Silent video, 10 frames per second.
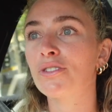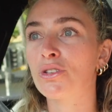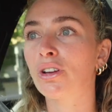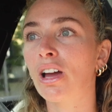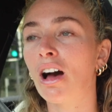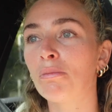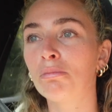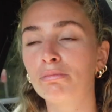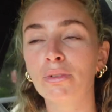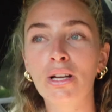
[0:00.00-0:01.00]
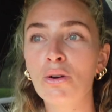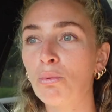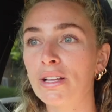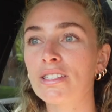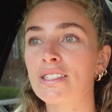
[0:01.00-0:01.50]
So come
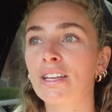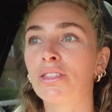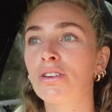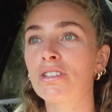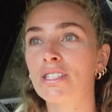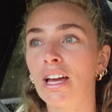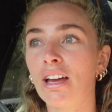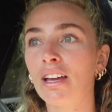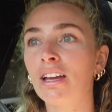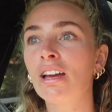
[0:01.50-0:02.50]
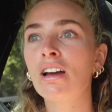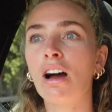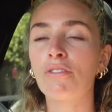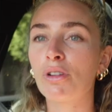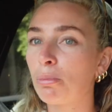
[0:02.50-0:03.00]
Wednesday, Thursday,
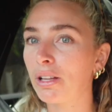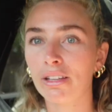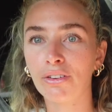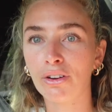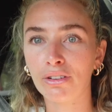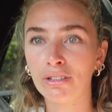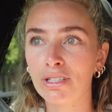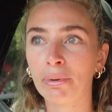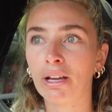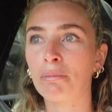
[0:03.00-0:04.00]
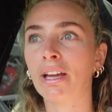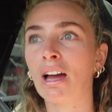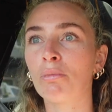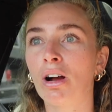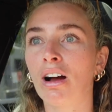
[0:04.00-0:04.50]
I've completely forgotten to pick up my
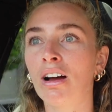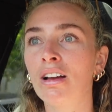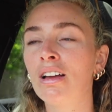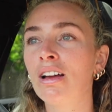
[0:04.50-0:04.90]
camera.